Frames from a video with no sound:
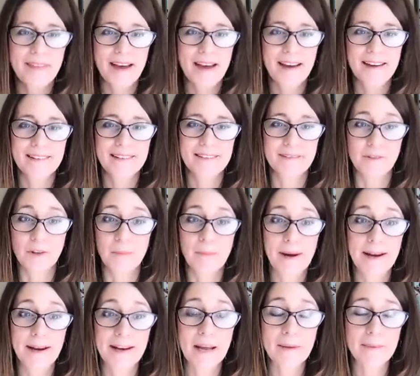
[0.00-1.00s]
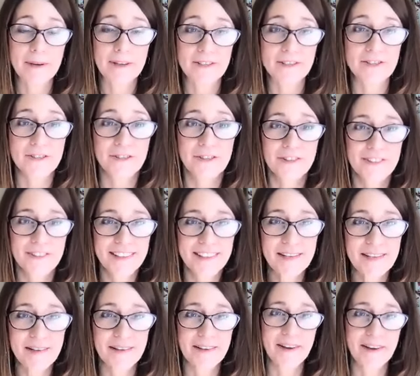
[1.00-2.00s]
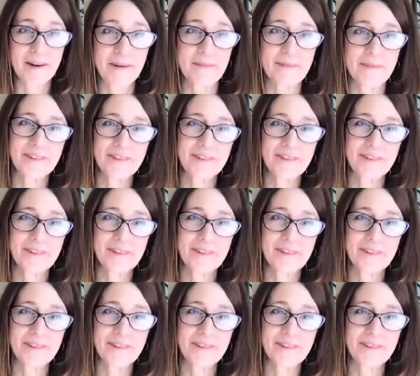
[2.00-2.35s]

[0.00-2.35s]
that well the pandemic certainly um,